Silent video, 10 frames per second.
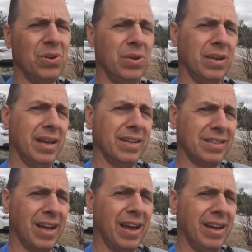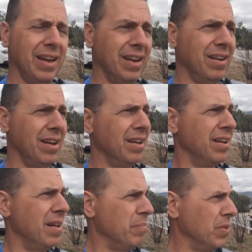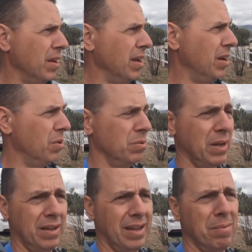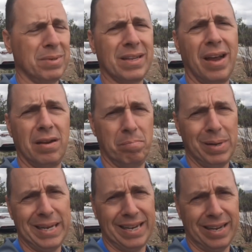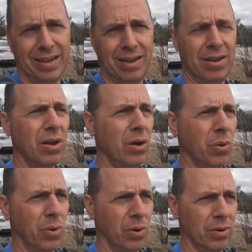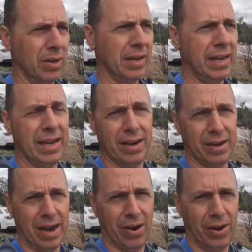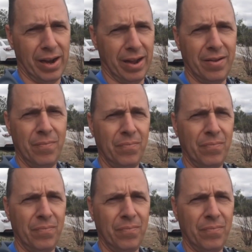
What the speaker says: you get a site in, campsite B or in area.